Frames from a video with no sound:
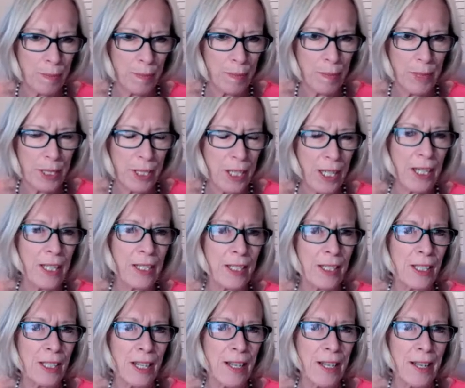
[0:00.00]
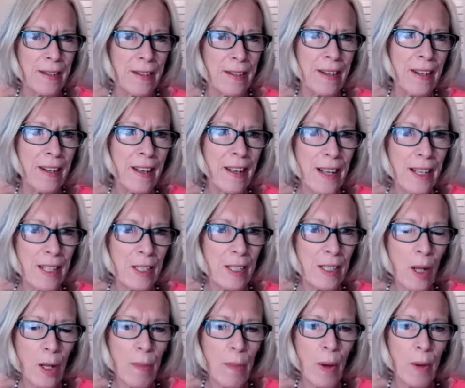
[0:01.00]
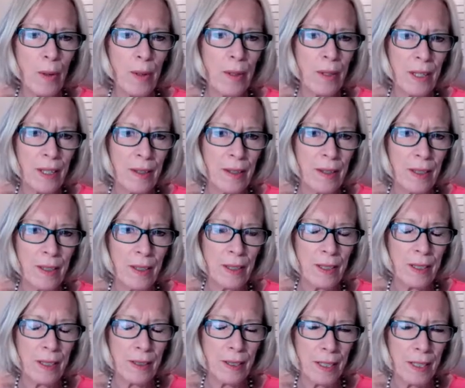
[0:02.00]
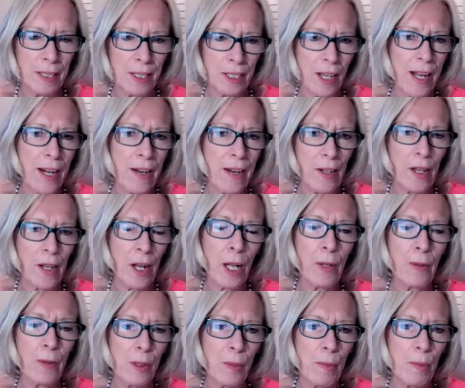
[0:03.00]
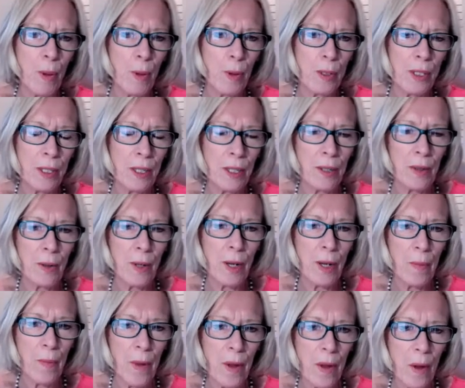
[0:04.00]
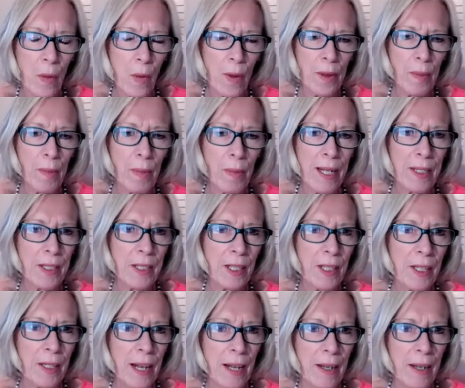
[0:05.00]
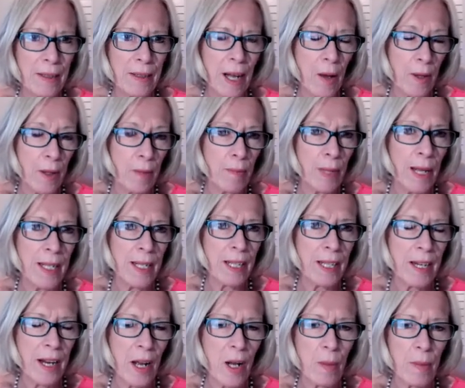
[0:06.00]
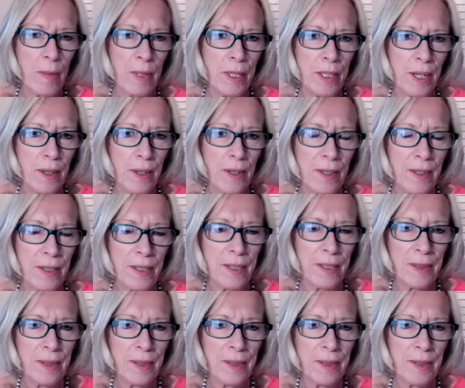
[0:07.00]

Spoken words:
meticulously, and it's all about the design and the color, as opposed to how the plants can help each other.